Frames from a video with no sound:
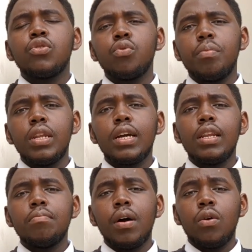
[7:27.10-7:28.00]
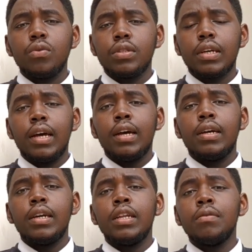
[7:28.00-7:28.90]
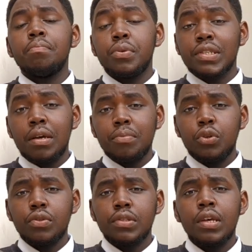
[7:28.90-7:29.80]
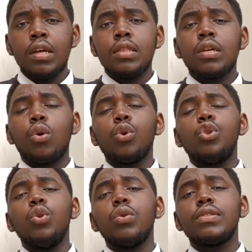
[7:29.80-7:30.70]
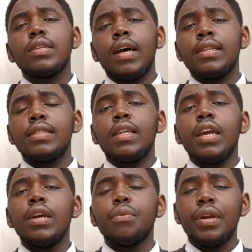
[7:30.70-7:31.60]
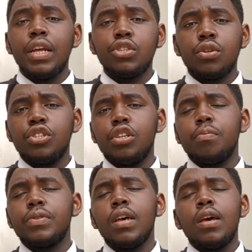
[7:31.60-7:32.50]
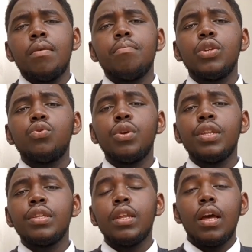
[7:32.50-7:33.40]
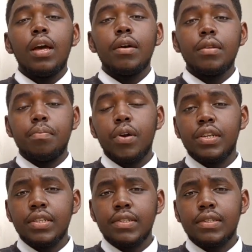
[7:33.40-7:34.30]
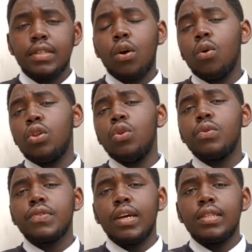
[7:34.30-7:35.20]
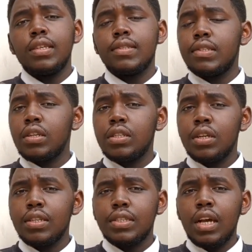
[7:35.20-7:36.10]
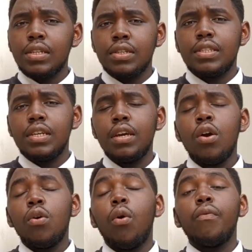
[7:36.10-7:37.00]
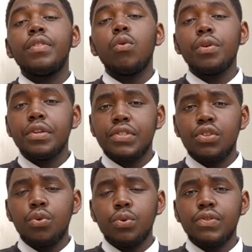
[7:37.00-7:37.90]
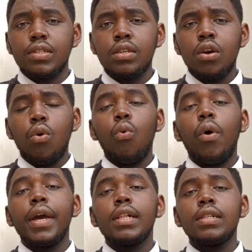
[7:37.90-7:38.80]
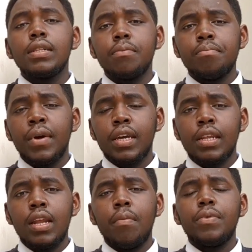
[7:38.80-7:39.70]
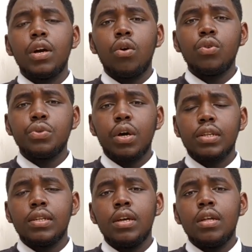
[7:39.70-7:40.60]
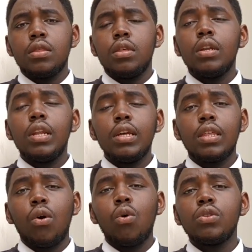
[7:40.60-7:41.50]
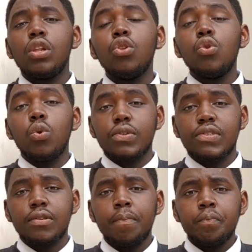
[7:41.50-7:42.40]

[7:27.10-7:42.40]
to be legally bound? In presumptions, the court looks at the relationships between parties. The court looks at the certainty of the words used while making up the contract. Thirdly, the court looks